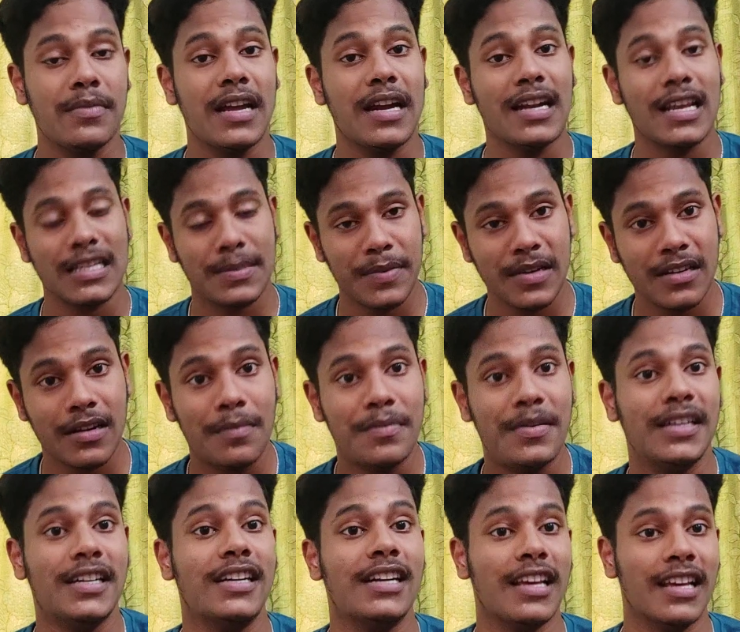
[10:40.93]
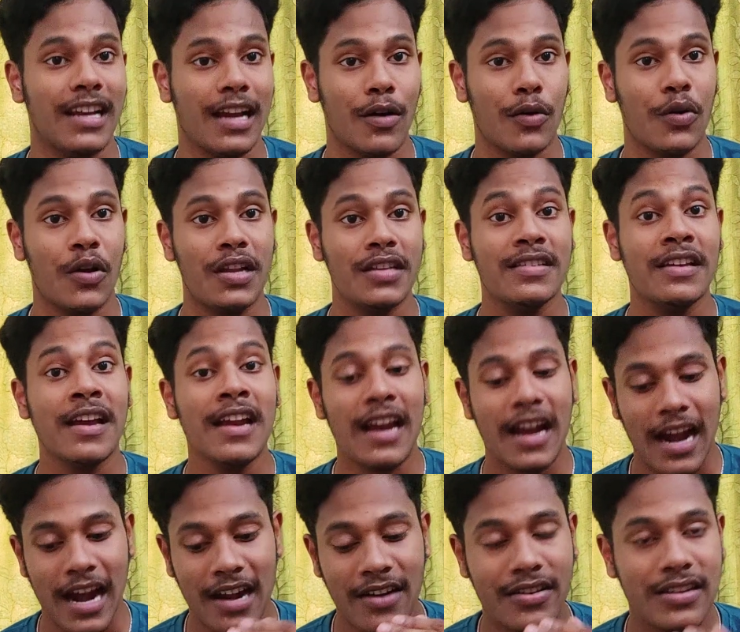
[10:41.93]
That has been completed in our college,
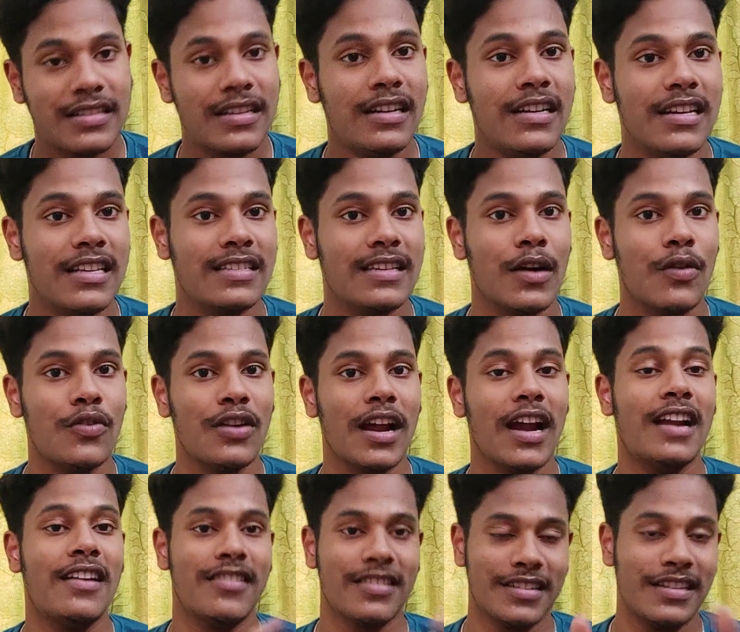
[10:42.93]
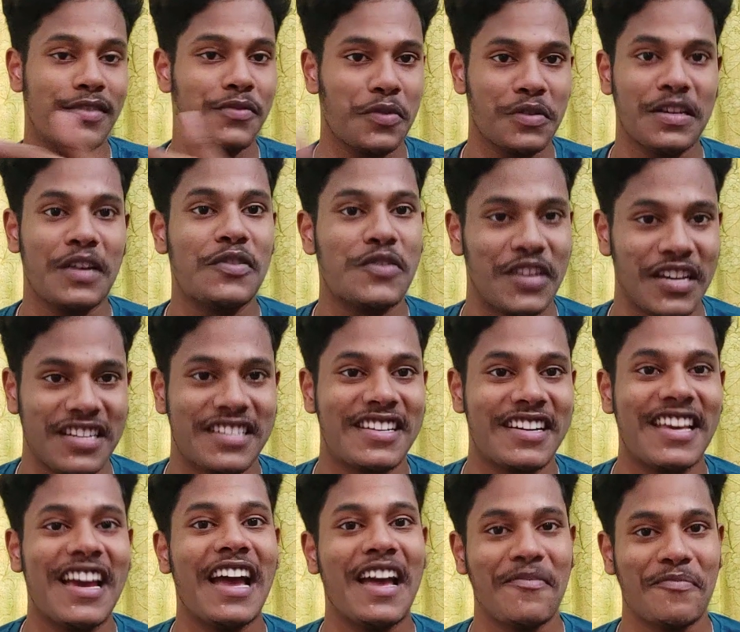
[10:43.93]
and result is out, and result was out
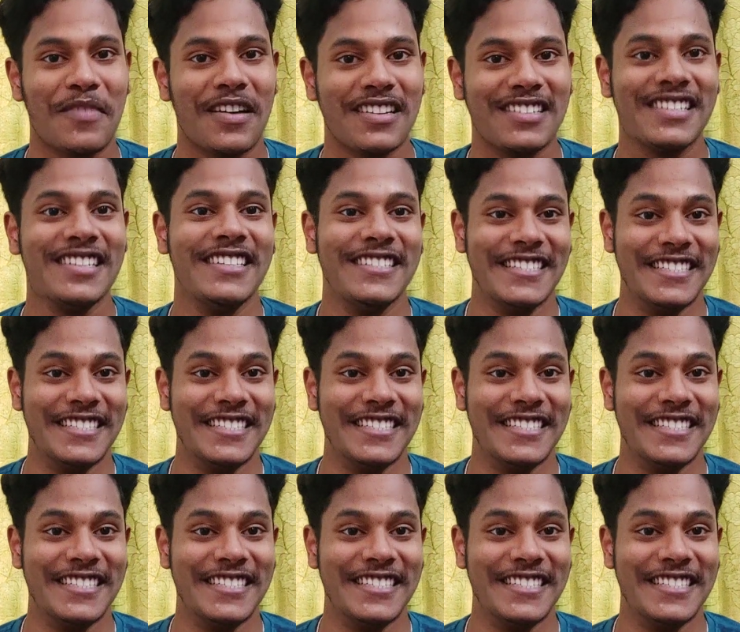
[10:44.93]
yesterday. I have passed,